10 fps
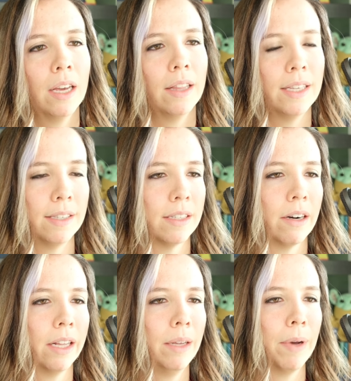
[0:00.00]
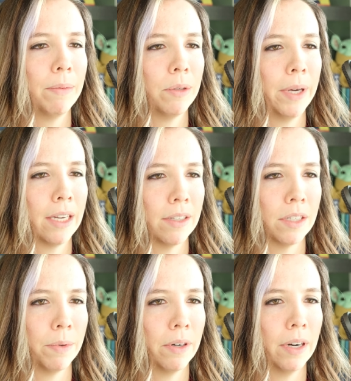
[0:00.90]
this is directly mapped to my
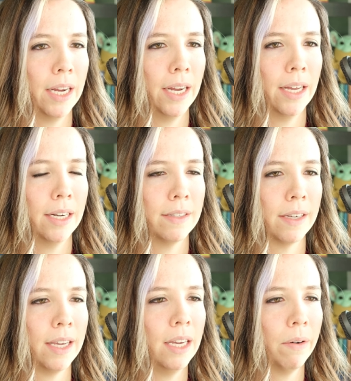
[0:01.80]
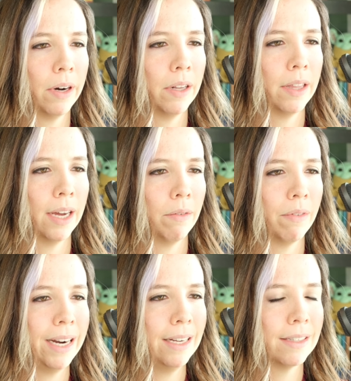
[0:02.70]
customer, and it's a keyword that
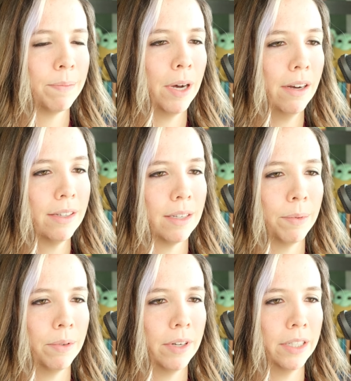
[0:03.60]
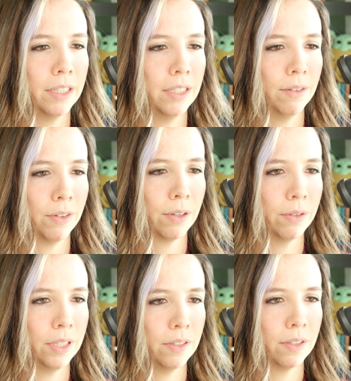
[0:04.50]
rates possible on the
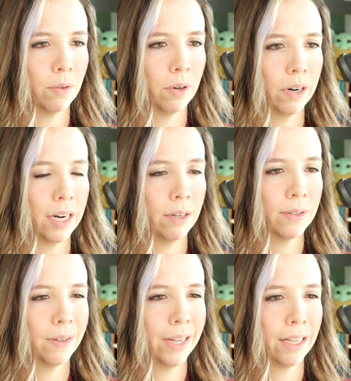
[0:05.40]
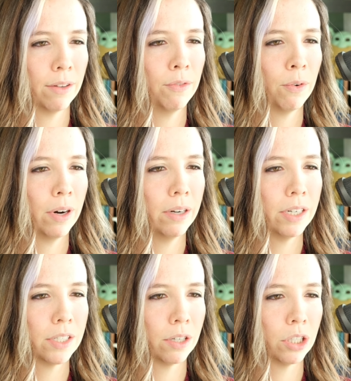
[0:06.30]
difficulty score. I also like the
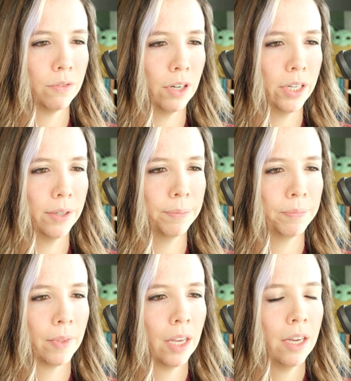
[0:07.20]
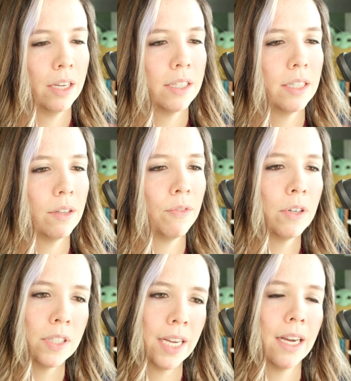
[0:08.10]
400 search volume. So the
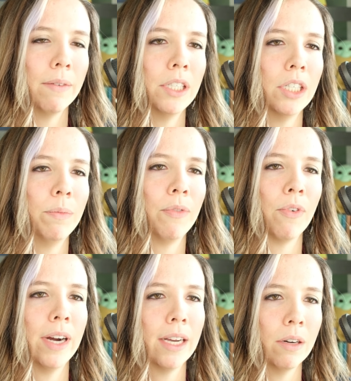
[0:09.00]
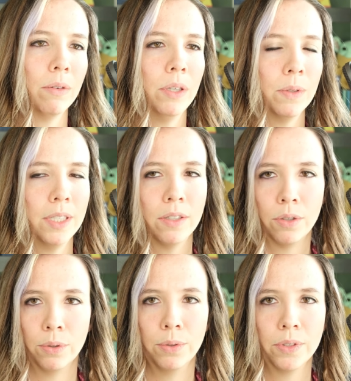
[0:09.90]
first thing I would do before I go use these
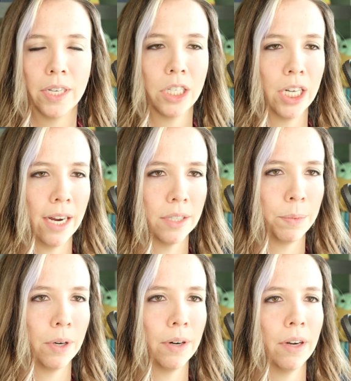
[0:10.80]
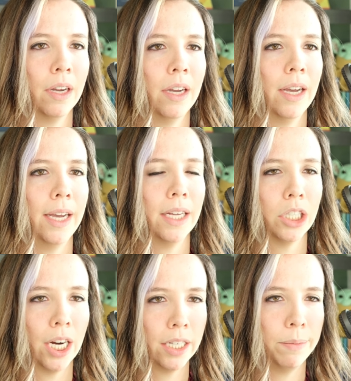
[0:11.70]
tools like Jasper and
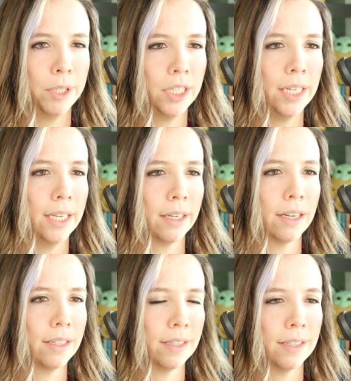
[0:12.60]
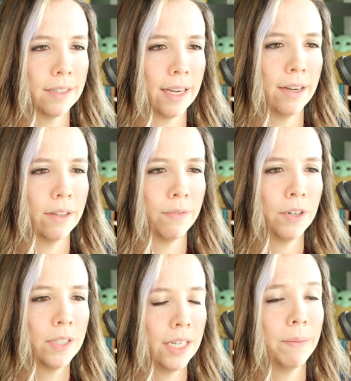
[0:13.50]
ChatGPT and Content at Scale, the
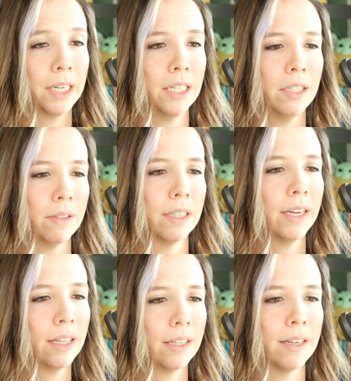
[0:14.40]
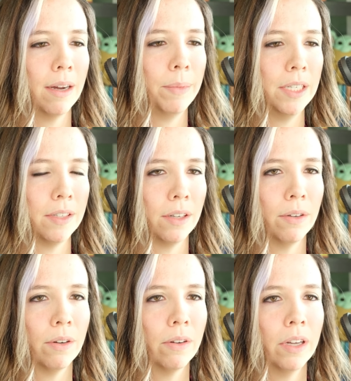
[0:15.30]
first thing I'm going to do is look at the top piece of
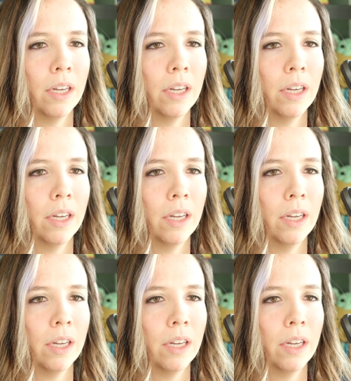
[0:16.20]
Google,